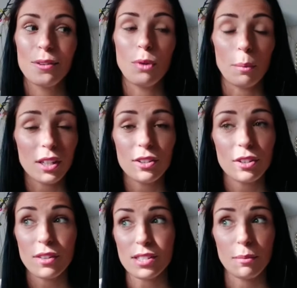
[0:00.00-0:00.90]
what am I going to
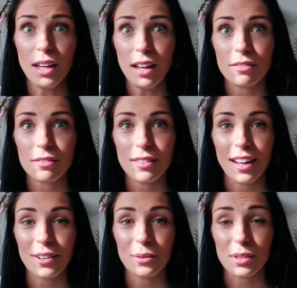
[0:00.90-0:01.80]
do the rest of my life?
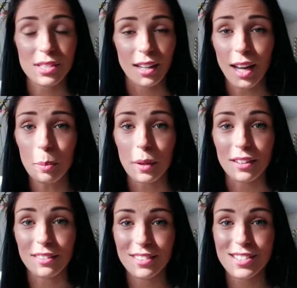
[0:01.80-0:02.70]
Like, what's going to
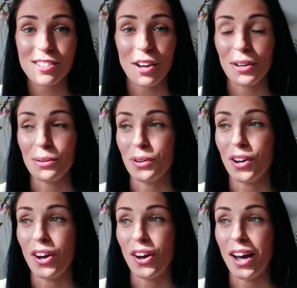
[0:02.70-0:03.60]
happen? So
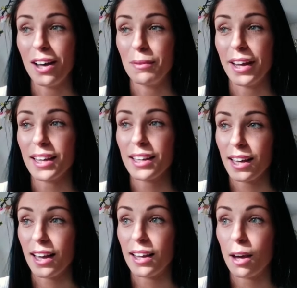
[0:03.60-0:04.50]
I'm like,
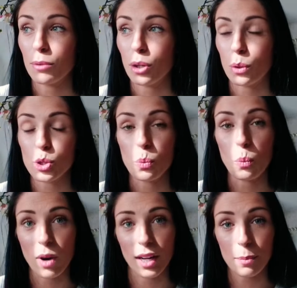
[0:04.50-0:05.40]
okay, I'm going to watch
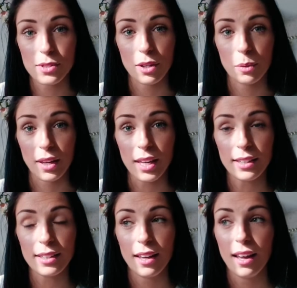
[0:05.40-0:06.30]
one episode a
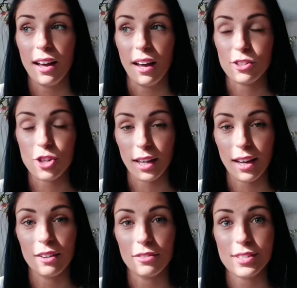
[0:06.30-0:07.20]
week and drag it
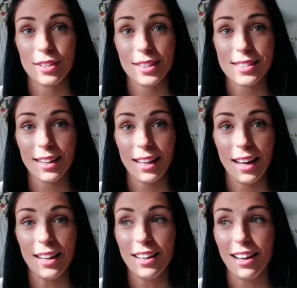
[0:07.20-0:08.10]
out for as long as I
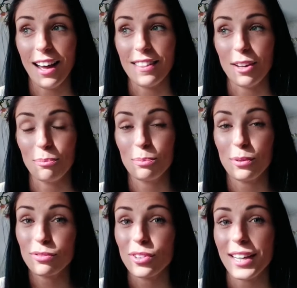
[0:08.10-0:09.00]
can, and then
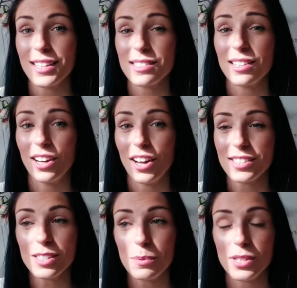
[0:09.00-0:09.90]
before it gets to the
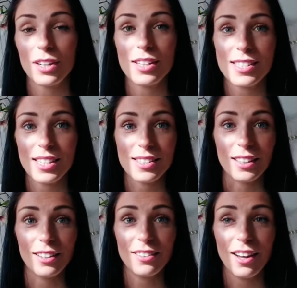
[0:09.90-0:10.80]
last episode of the
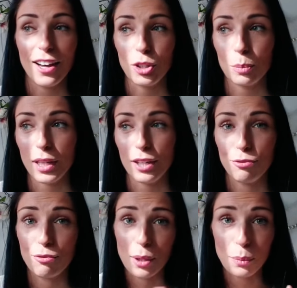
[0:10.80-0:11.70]
season, I normally
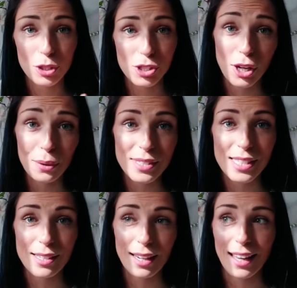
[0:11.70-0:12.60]
rewatch the whole
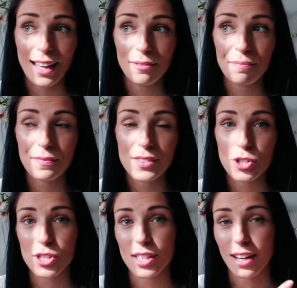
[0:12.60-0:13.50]
season again
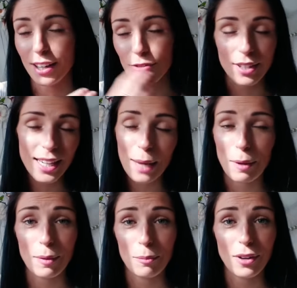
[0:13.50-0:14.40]
just to like recap
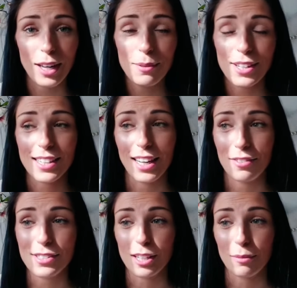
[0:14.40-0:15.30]
my memory because I love
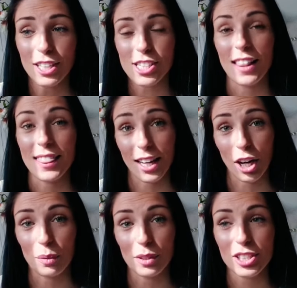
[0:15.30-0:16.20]
it so much, and then
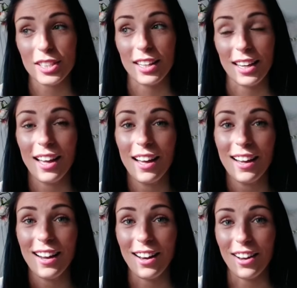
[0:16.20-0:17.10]
I'll watch the
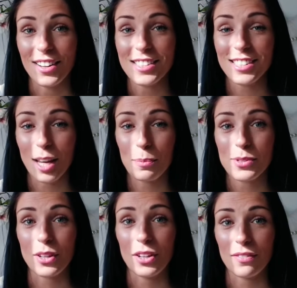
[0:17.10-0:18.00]
last
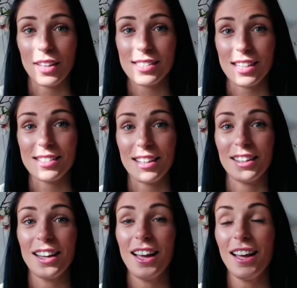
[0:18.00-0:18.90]
episode of that
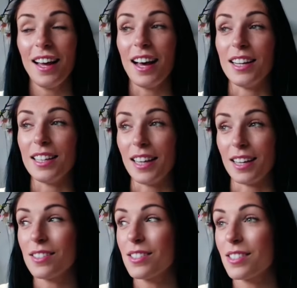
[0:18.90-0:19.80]
season. And
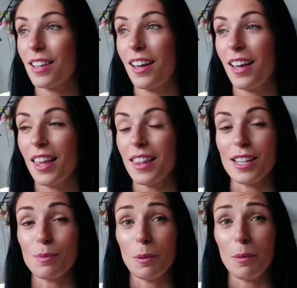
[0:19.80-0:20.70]
yes, that
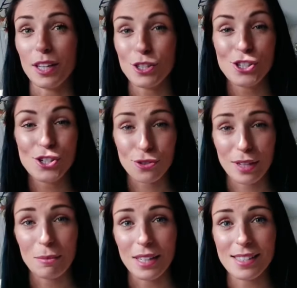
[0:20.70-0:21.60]
is probably
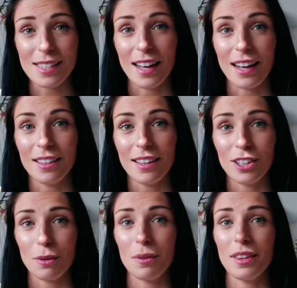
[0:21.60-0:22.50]
extremely sad,
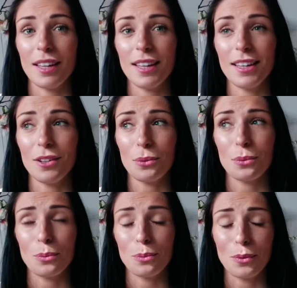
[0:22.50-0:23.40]
and you're already thinking,
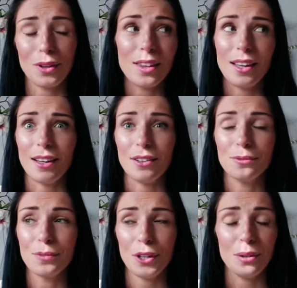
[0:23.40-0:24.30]
what the
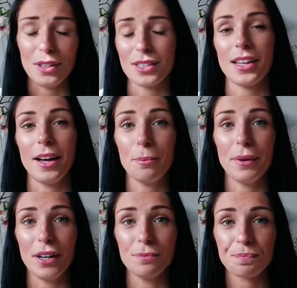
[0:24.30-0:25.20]
hell, who does that?
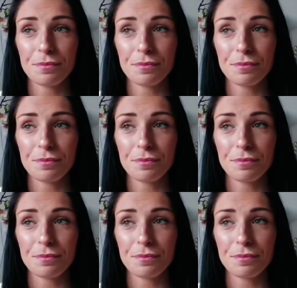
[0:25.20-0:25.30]
But